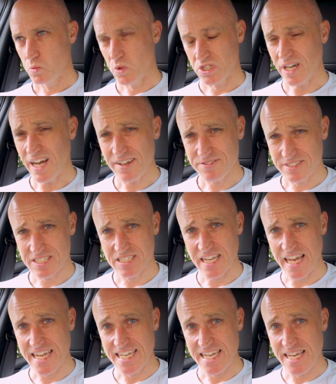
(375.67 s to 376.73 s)
which I have to
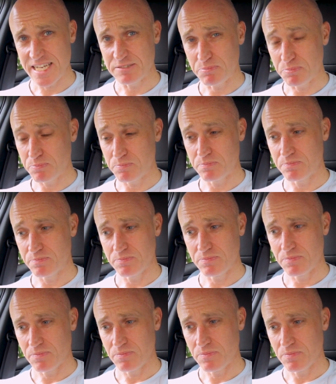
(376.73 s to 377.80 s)
say
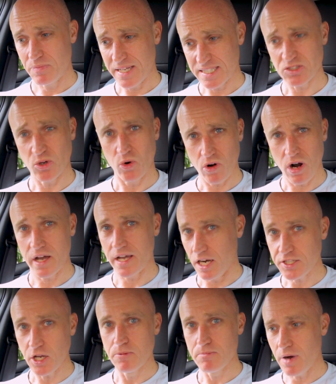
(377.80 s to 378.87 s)
is all right.
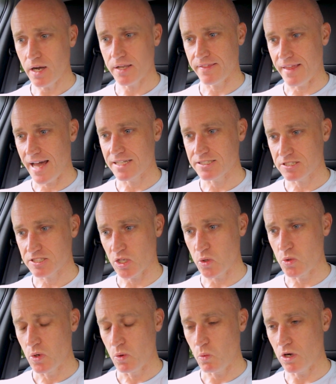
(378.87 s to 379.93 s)
I don't mind that.
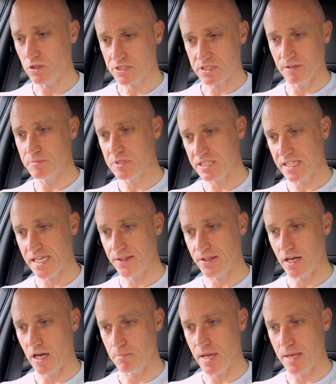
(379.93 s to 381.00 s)
So whilst I'm seeing
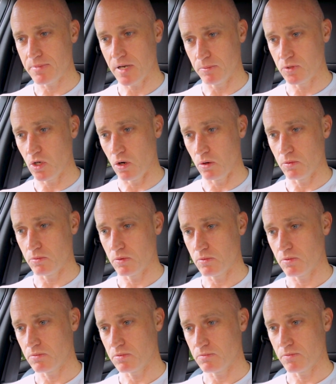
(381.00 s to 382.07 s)
that maybe I'm not
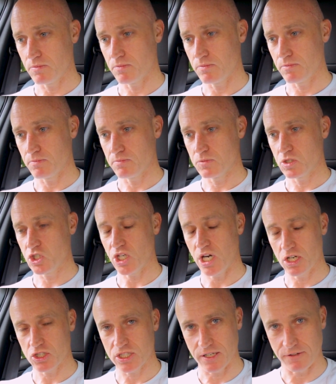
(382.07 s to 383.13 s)

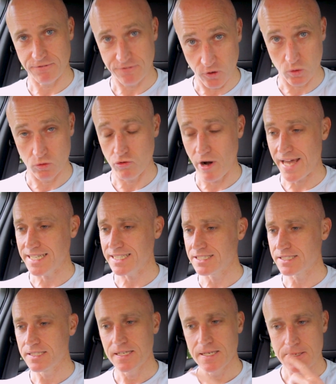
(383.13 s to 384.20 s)
charging at full
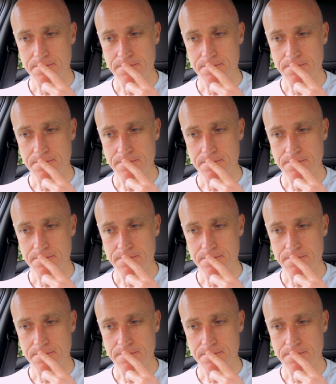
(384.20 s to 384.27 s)
rate,